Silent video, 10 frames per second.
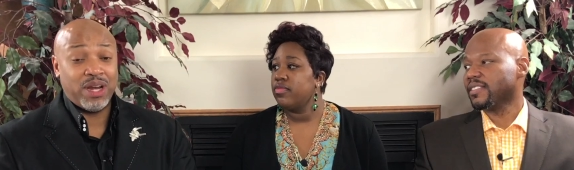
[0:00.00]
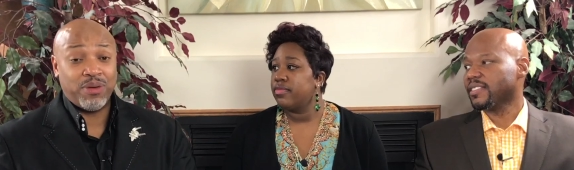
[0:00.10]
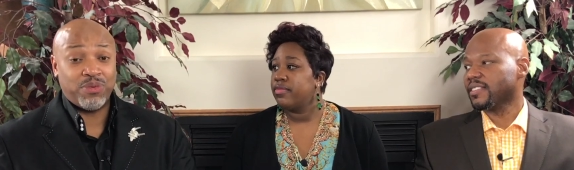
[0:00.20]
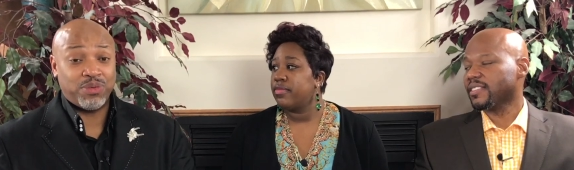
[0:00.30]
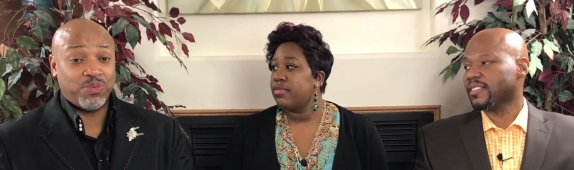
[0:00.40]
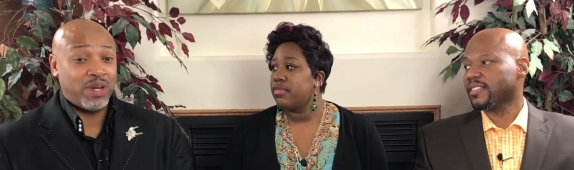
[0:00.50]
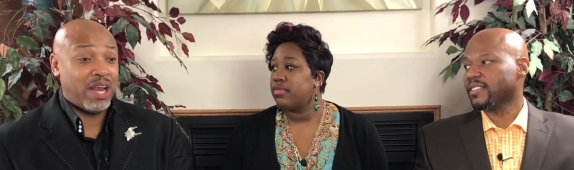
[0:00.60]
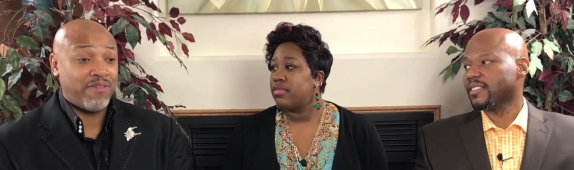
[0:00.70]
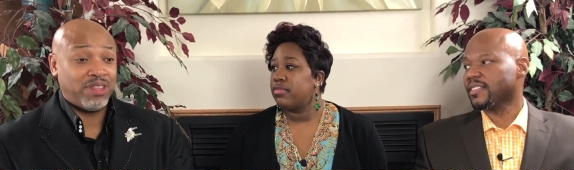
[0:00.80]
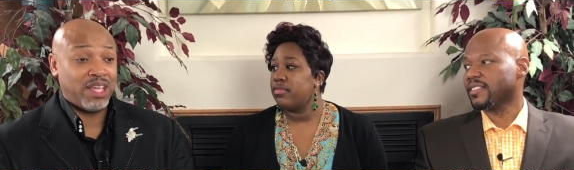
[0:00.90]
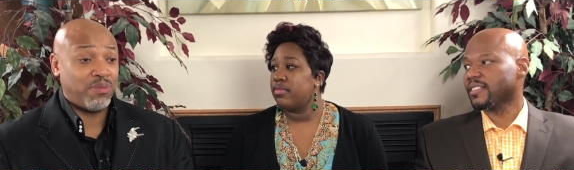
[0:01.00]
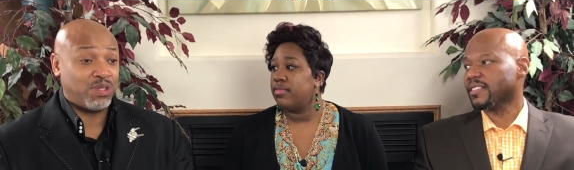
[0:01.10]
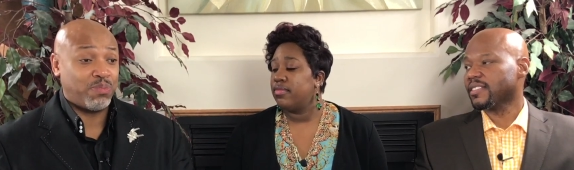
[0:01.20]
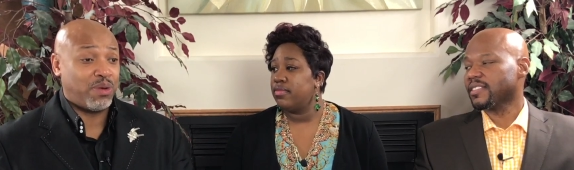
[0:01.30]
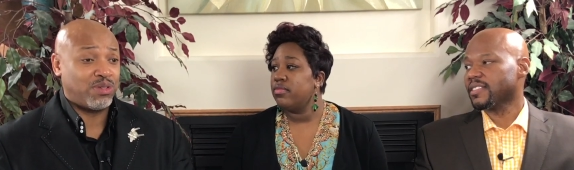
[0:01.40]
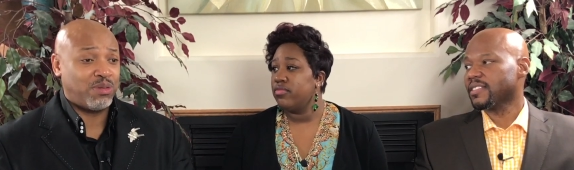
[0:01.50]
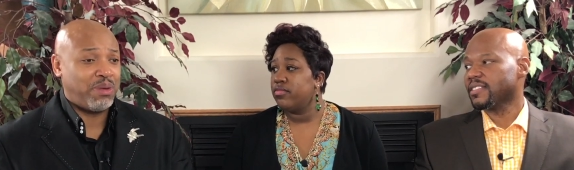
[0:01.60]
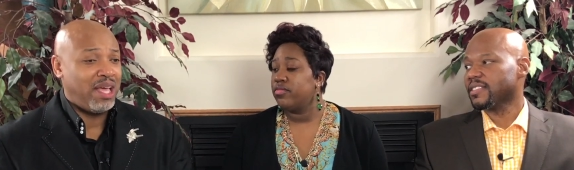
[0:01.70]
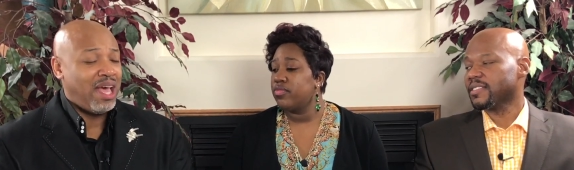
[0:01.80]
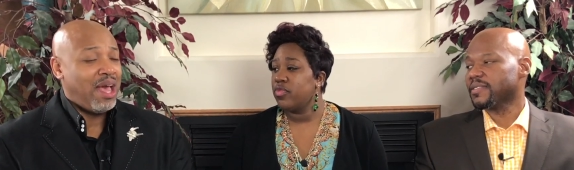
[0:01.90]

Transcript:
Speaker 1: when it when everything was supposed to be.